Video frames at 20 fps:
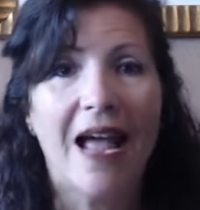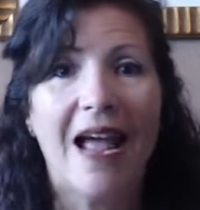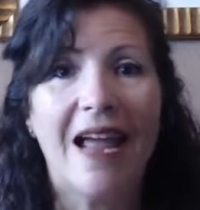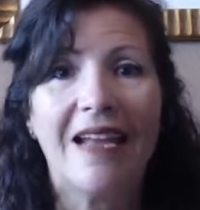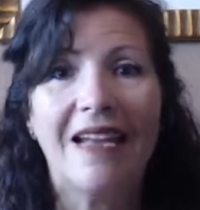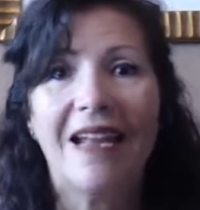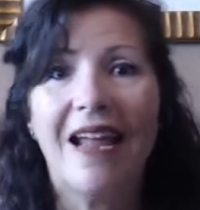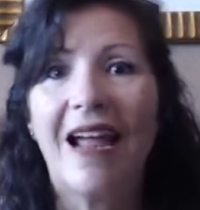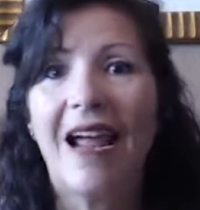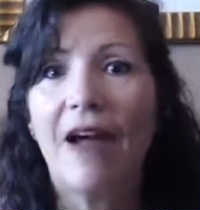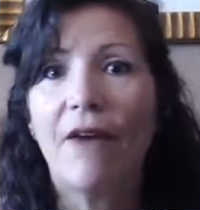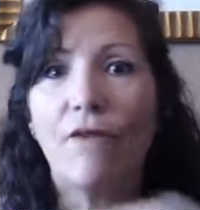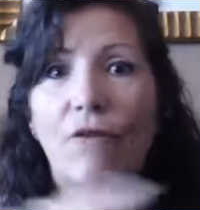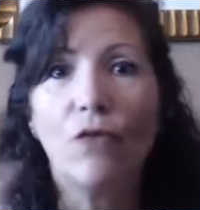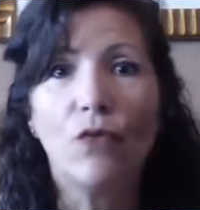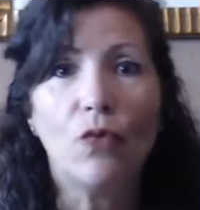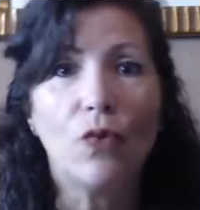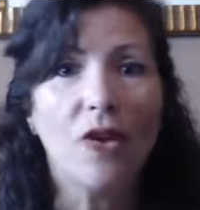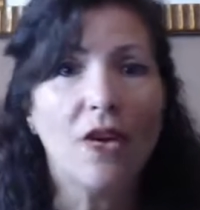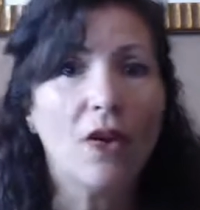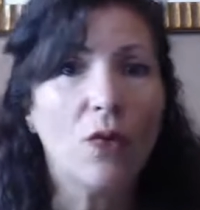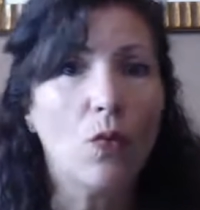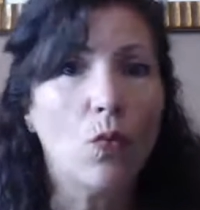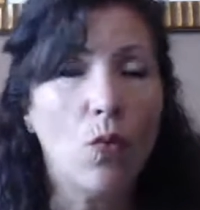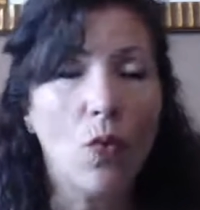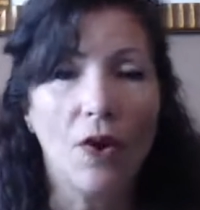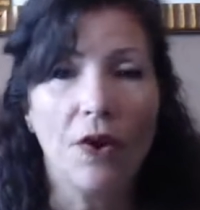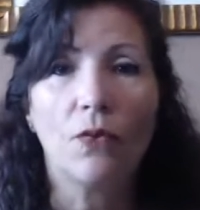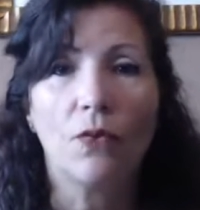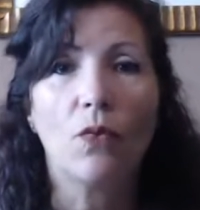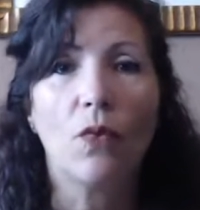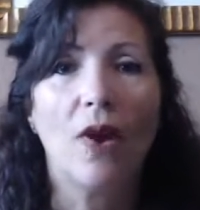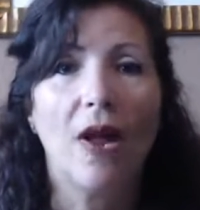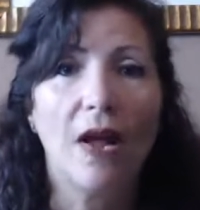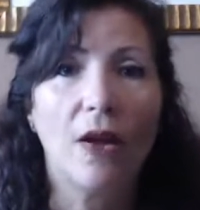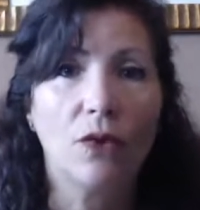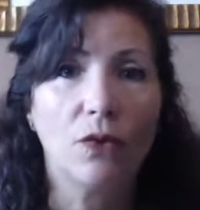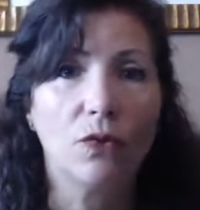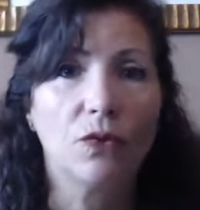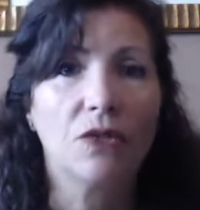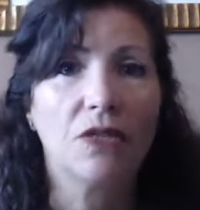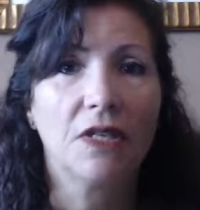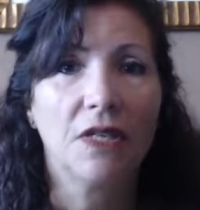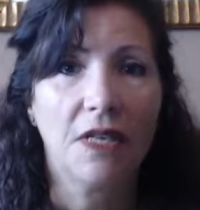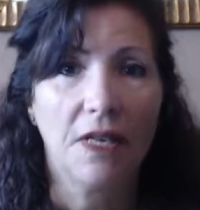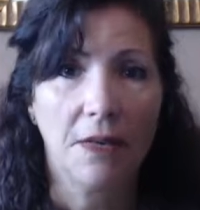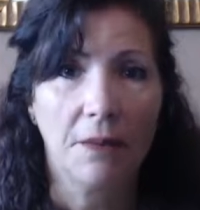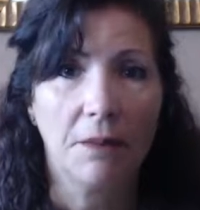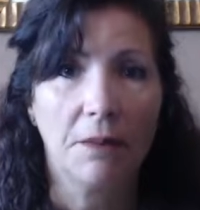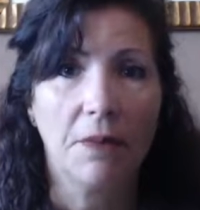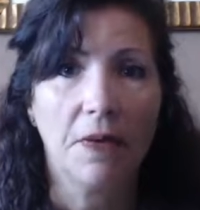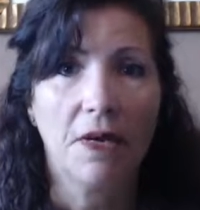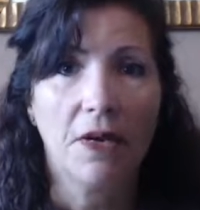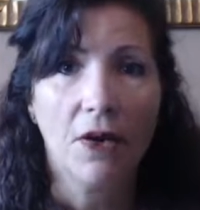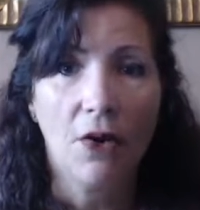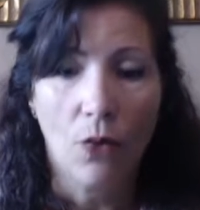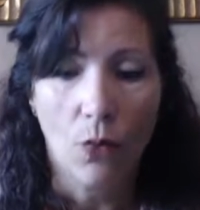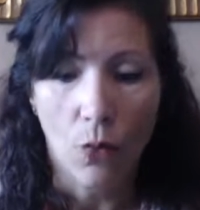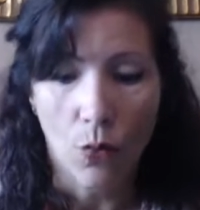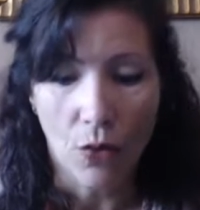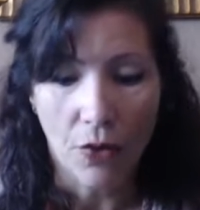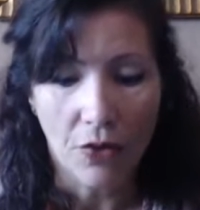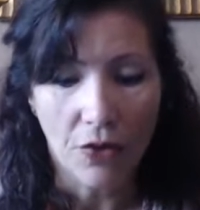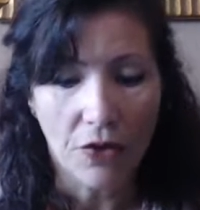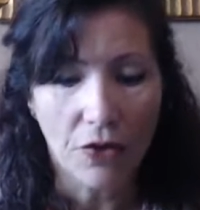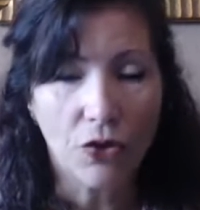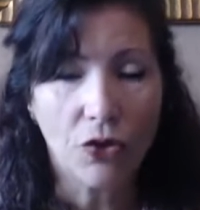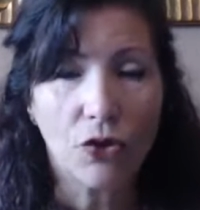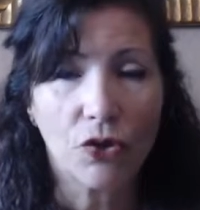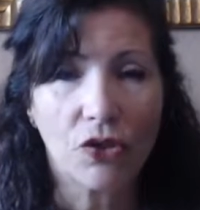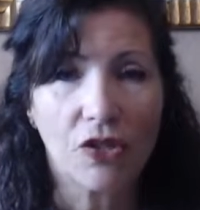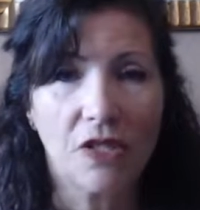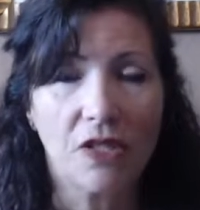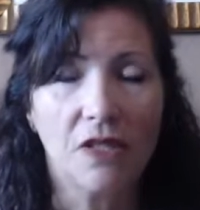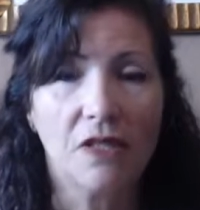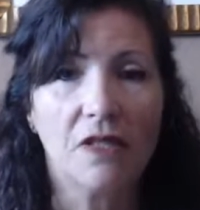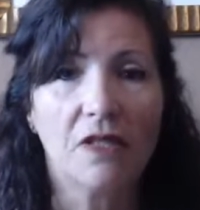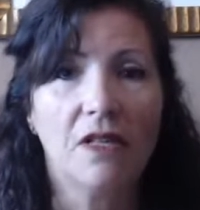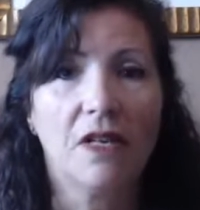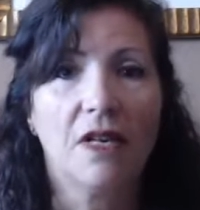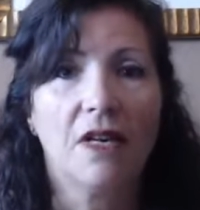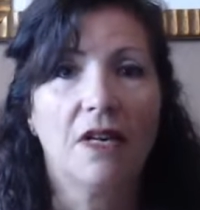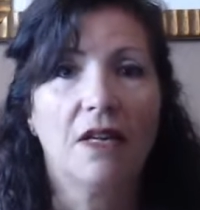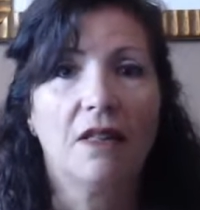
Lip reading: and everyone around him were the nurses,